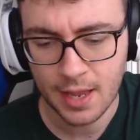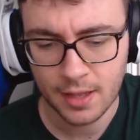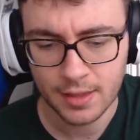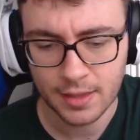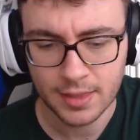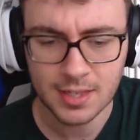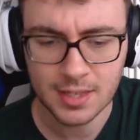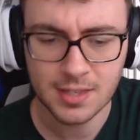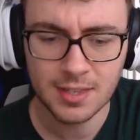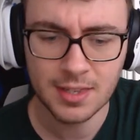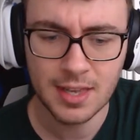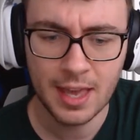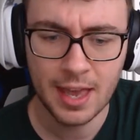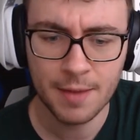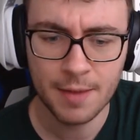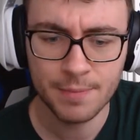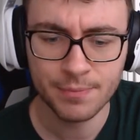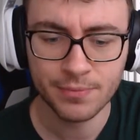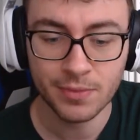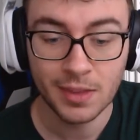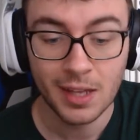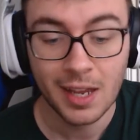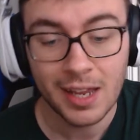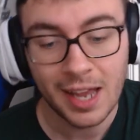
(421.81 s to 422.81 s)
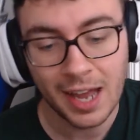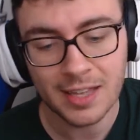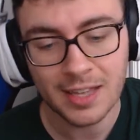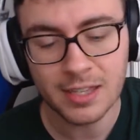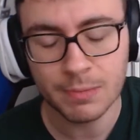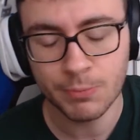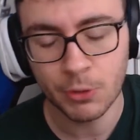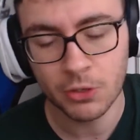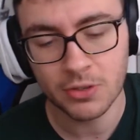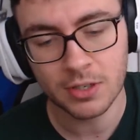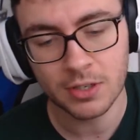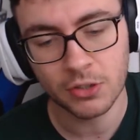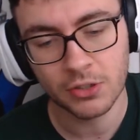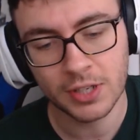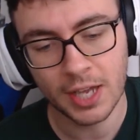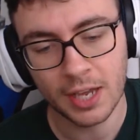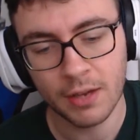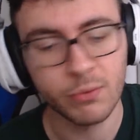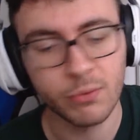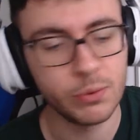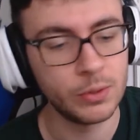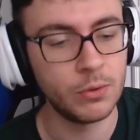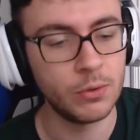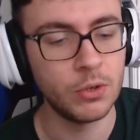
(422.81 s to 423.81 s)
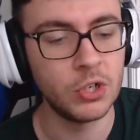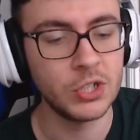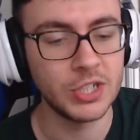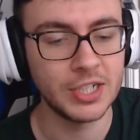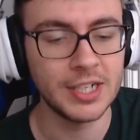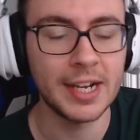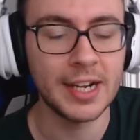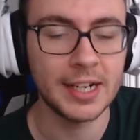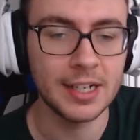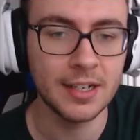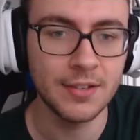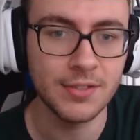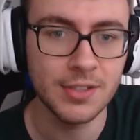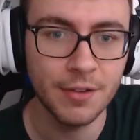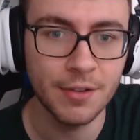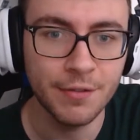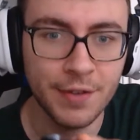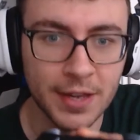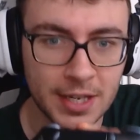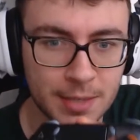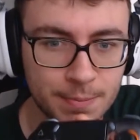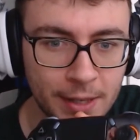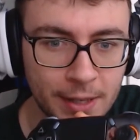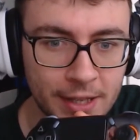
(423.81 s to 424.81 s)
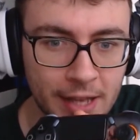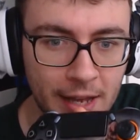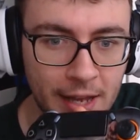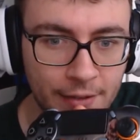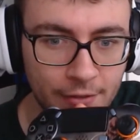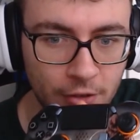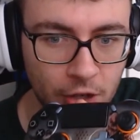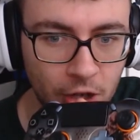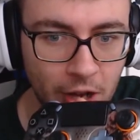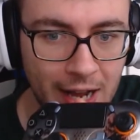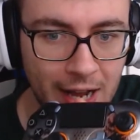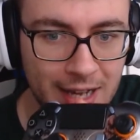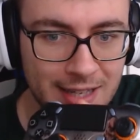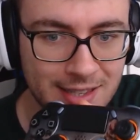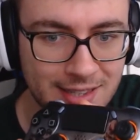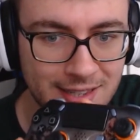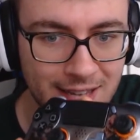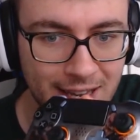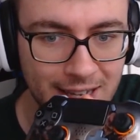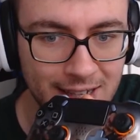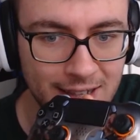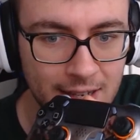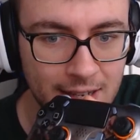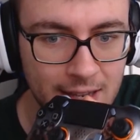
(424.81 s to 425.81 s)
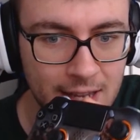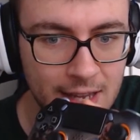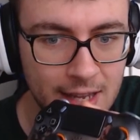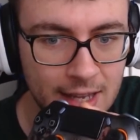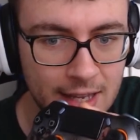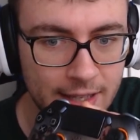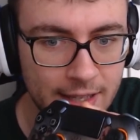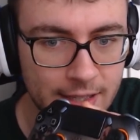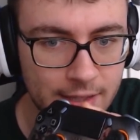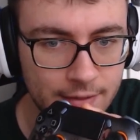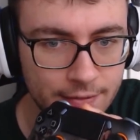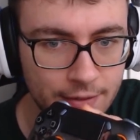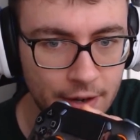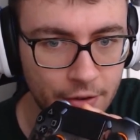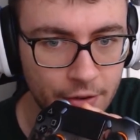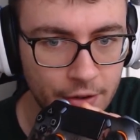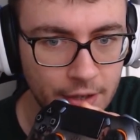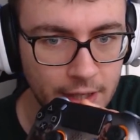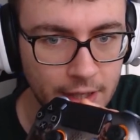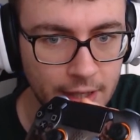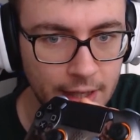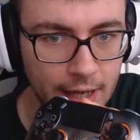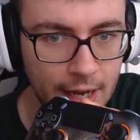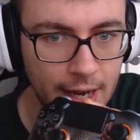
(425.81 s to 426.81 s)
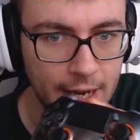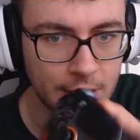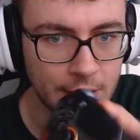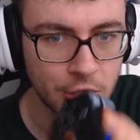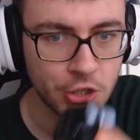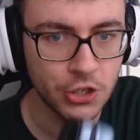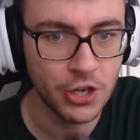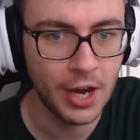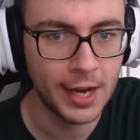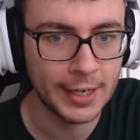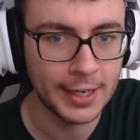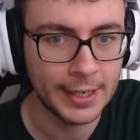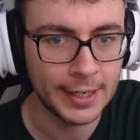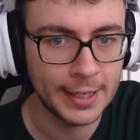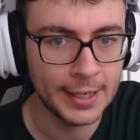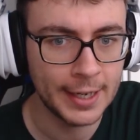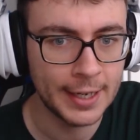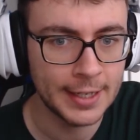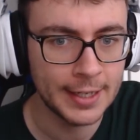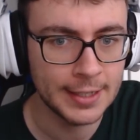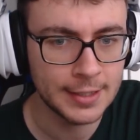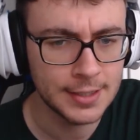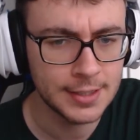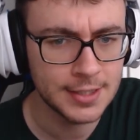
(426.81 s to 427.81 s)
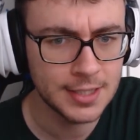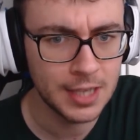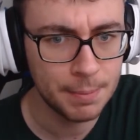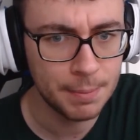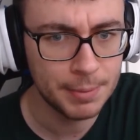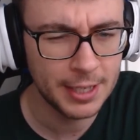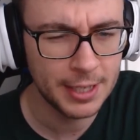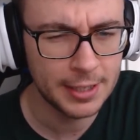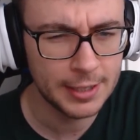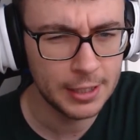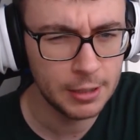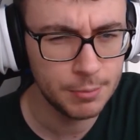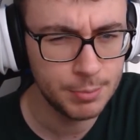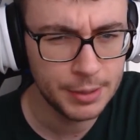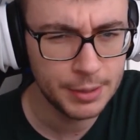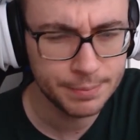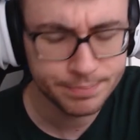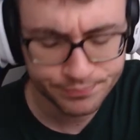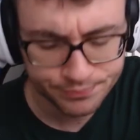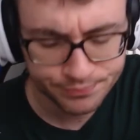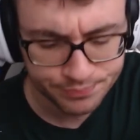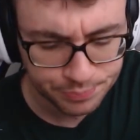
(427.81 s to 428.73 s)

This, I suppose, okay, if we go on the negatives, the faceplate that I've got, I said, is very shiny and slippy a little bit.